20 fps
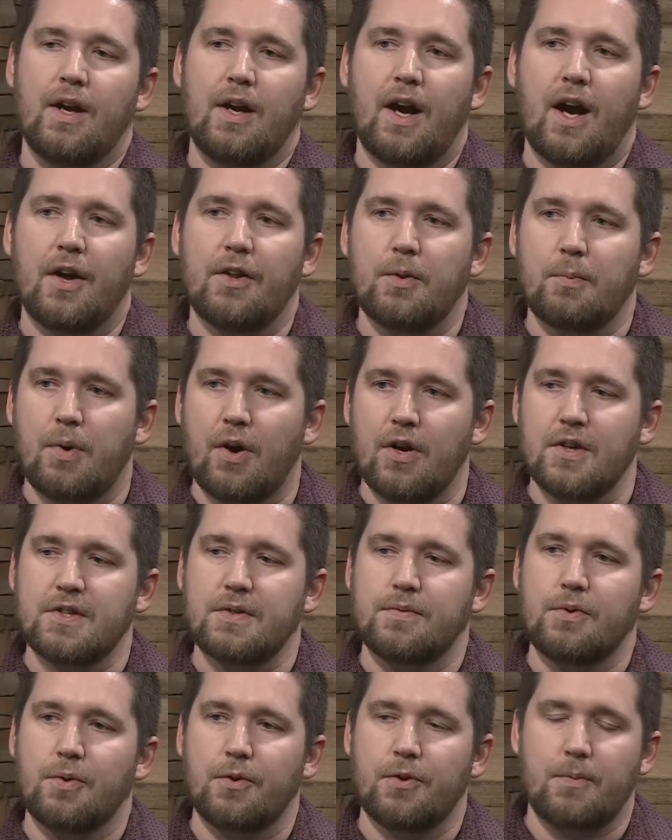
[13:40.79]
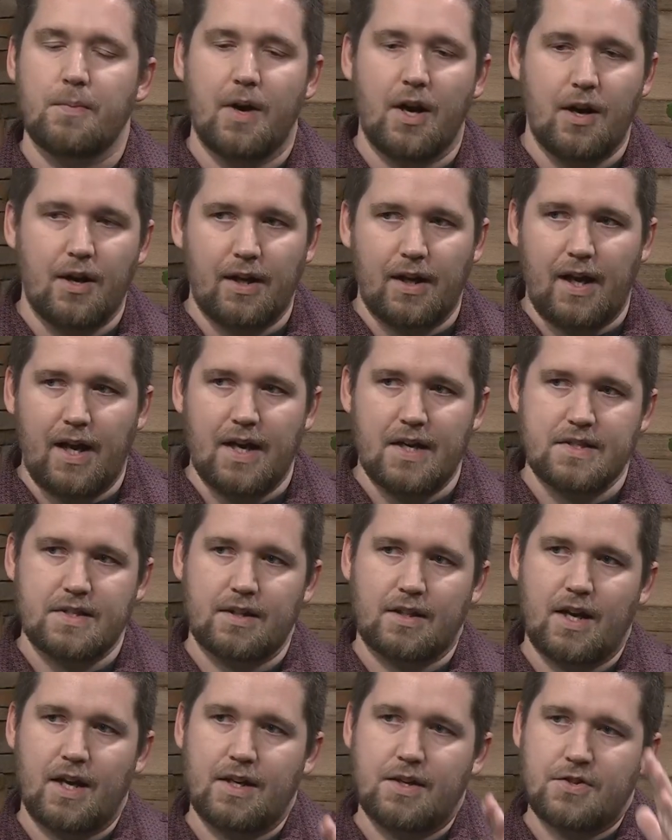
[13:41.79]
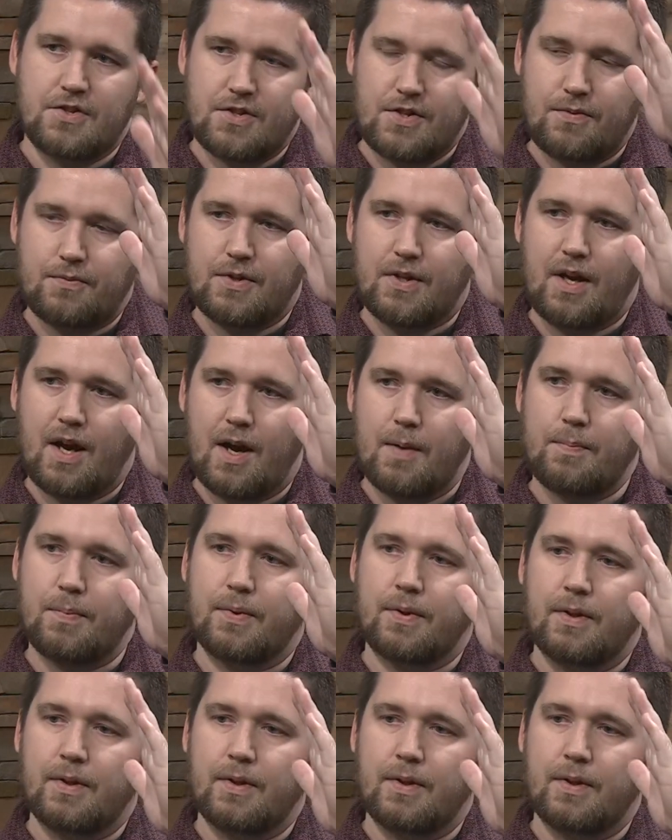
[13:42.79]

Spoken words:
other parts of North America as it kind of shifted up.